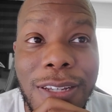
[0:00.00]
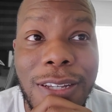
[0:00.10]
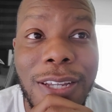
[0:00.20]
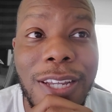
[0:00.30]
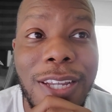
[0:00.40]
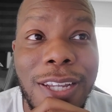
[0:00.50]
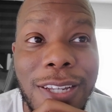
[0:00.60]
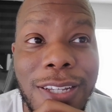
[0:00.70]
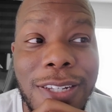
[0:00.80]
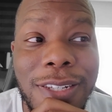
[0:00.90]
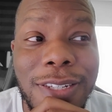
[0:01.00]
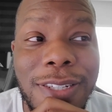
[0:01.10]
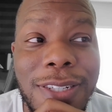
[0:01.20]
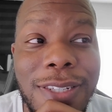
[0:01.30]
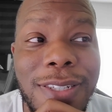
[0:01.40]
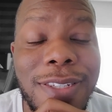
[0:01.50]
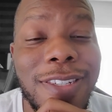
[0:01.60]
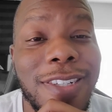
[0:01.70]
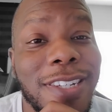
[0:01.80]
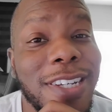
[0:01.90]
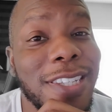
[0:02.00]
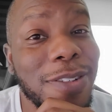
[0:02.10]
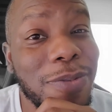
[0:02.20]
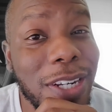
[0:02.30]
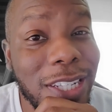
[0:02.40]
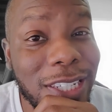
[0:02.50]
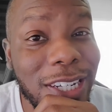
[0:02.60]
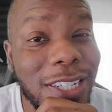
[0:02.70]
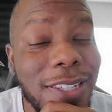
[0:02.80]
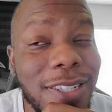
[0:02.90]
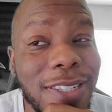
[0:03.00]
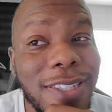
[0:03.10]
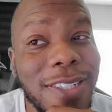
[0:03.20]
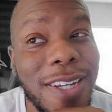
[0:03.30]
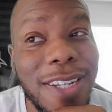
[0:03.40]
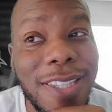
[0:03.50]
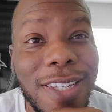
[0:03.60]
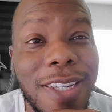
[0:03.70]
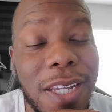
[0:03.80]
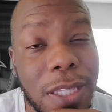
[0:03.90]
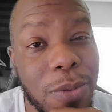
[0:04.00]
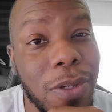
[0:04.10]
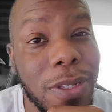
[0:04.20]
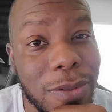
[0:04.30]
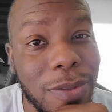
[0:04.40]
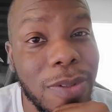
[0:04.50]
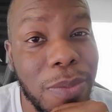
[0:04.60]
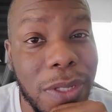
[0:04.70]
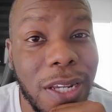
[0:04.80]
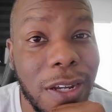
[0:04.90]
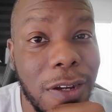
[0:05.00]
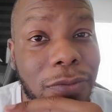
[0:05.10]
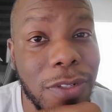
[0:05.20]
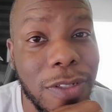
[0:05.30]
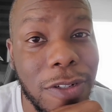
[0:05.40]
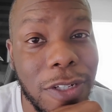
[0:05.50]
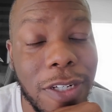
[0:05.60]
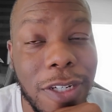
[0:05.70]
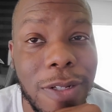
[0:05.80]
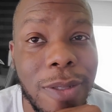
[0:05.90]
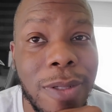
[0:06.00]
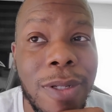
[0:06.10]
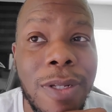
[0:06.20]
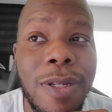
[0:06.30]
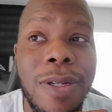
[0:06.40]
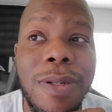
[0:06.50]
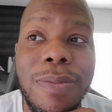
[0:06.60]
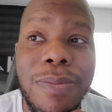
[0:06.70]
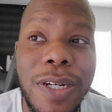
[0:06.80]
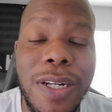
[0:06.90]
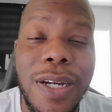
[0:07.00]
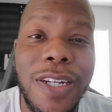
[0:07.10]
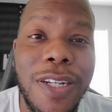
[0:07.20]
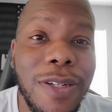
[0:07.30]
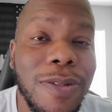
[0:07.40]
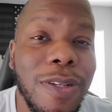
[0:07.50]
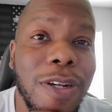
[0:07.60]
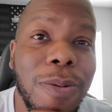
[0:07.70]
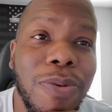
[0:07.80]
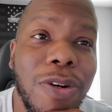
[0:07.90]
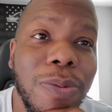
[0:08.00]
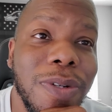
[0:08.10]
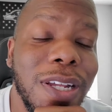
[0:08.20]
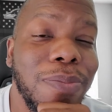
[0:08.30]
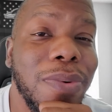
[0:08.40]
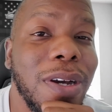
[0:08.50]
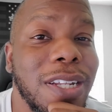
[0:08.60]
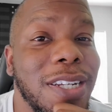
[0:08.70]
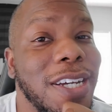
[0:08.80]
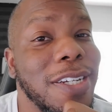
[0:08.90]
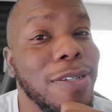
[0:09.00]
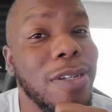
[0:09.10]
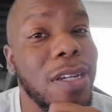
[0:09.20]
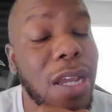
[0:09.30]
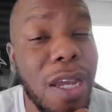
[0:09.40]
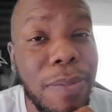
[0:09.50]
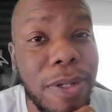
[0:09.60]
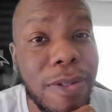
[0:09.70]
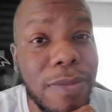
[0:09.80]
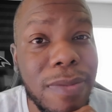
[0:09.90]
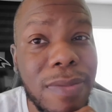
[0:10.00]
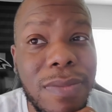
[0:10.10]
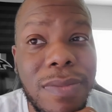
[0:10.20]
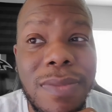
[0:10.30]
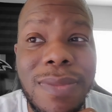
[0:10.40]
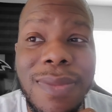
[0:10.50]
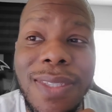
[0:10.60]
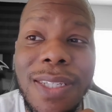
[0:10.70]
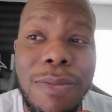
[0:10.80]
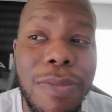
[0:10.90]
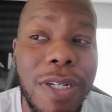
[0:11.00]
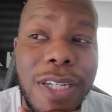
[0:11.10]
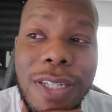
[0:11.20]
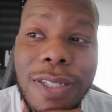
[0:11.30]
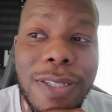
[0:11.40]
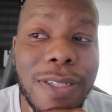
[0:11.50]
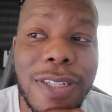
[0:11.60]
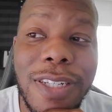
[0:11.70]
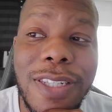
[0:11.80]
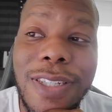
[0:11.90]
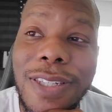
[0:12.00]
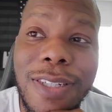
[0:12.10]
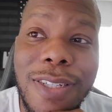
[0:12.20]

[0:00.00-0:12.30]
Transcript: and nothing really changes, I think Keith Williams will be their offense coordinator. But I know they're hoping that probably not going to happen. But just,